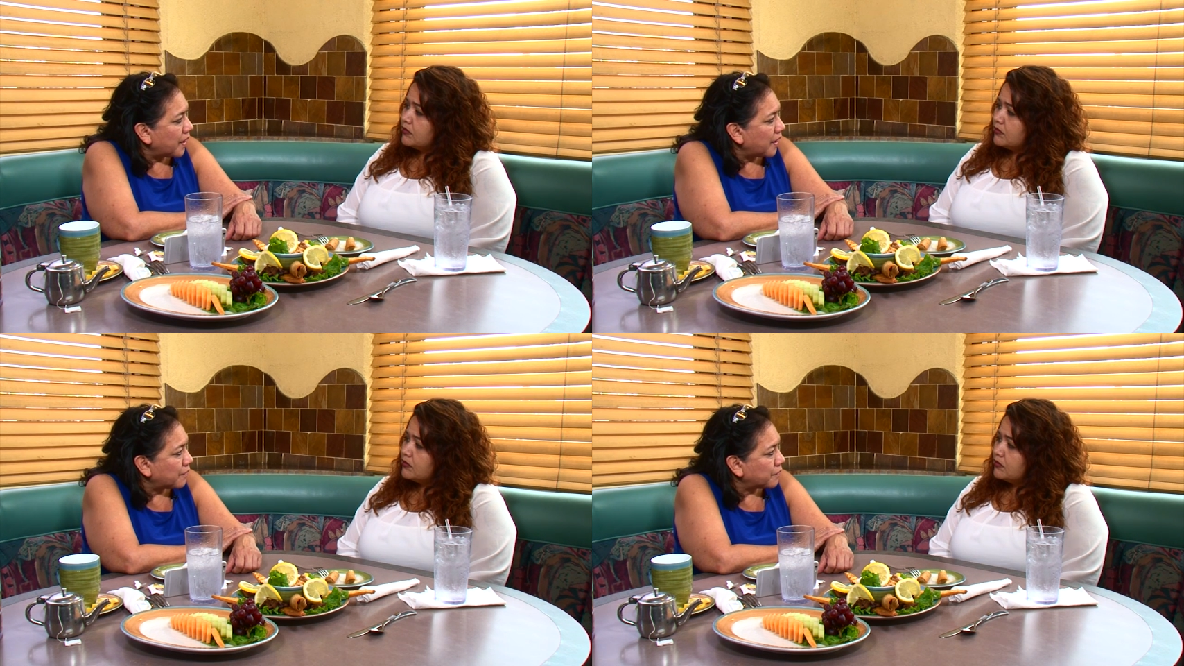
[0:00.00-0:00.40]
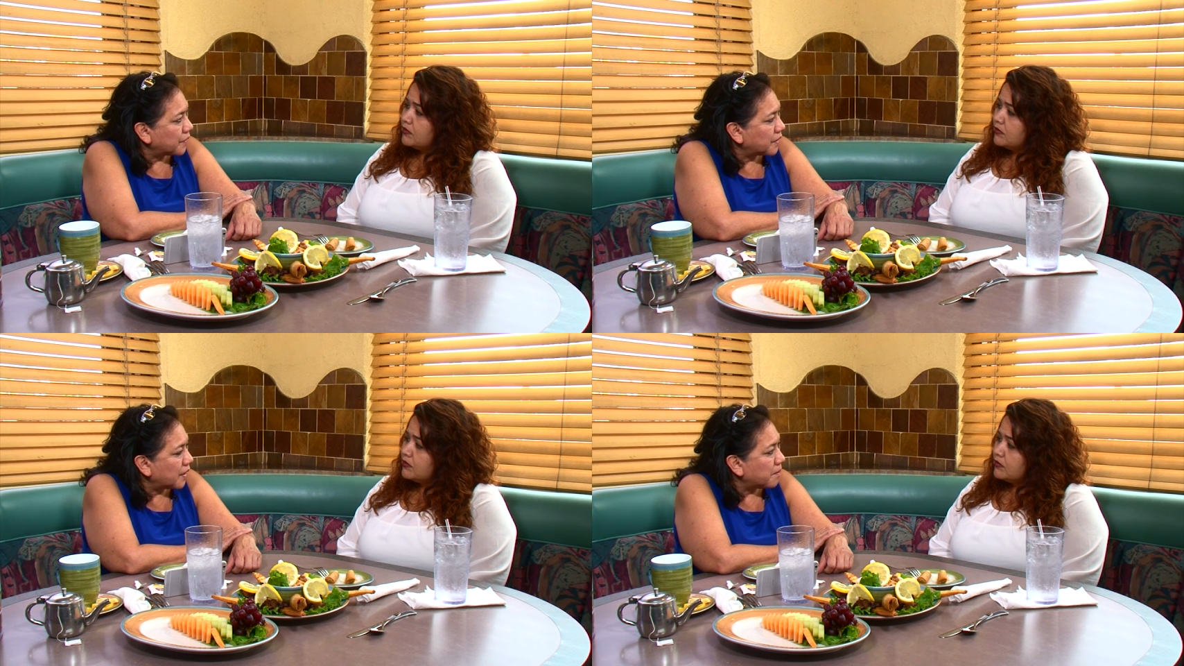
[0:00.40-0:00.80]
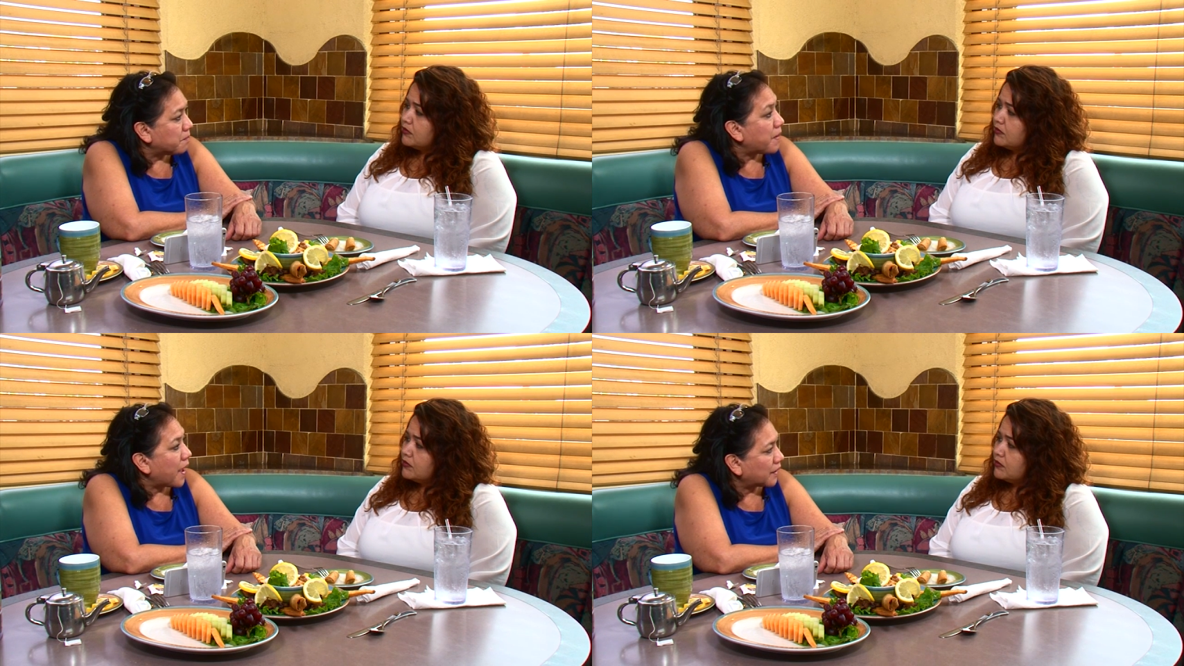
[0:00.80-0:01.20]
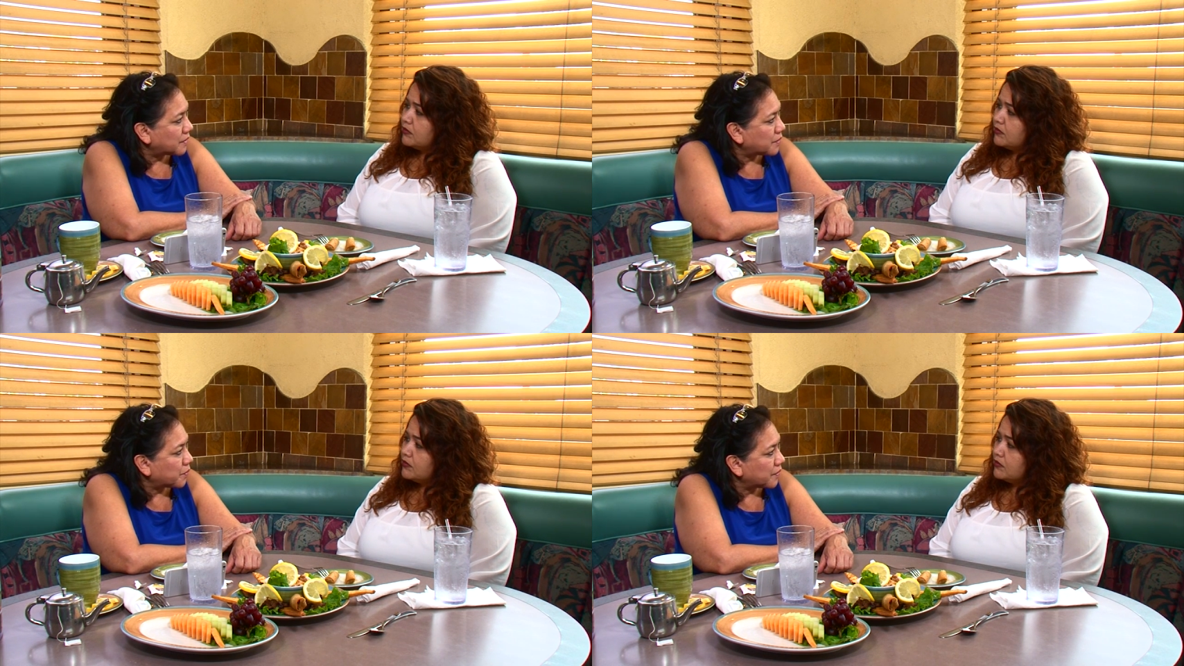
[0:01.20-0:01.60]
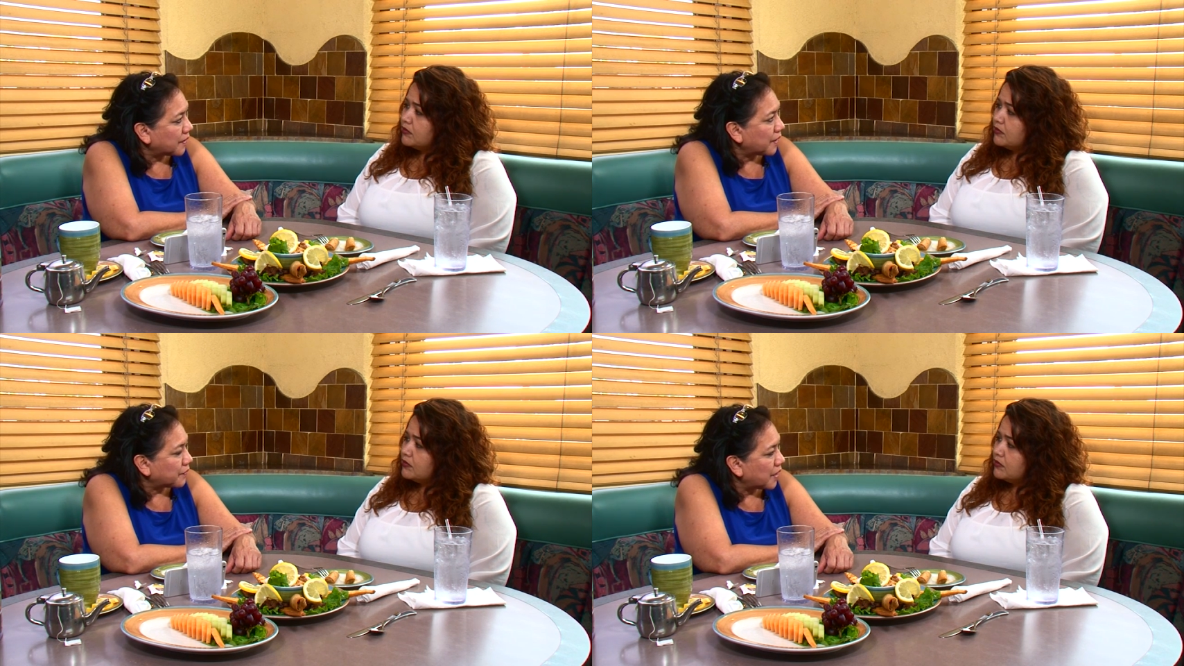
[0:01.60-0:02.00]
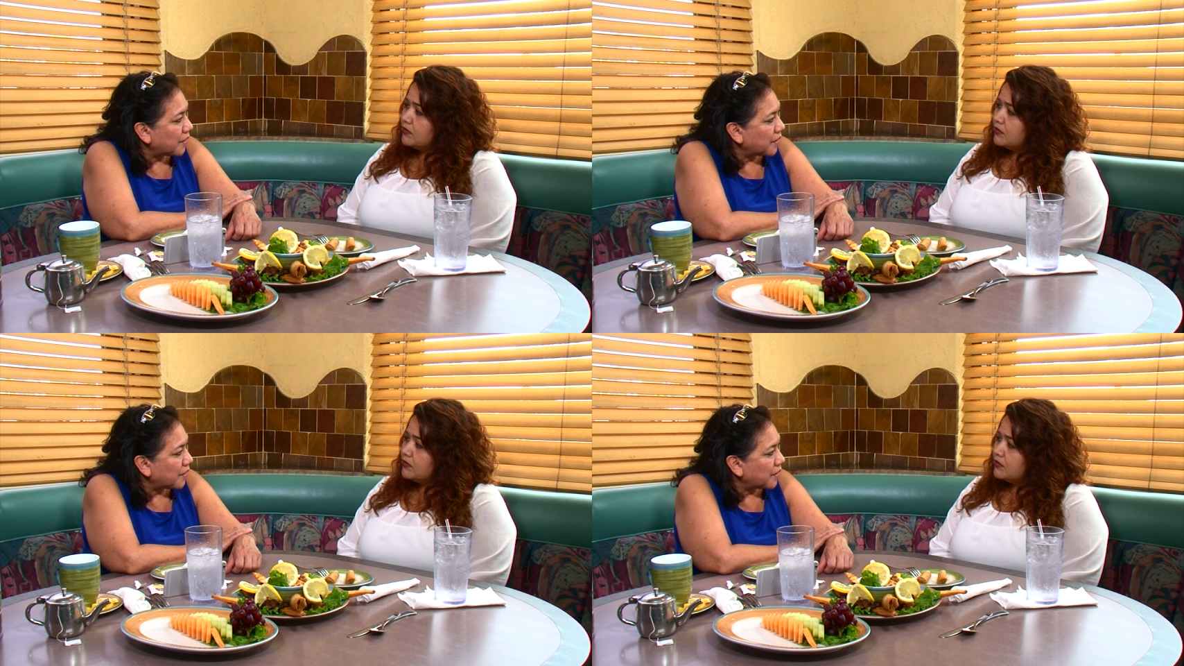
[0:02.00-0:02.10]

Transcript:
Speaker 1: have come back to prison after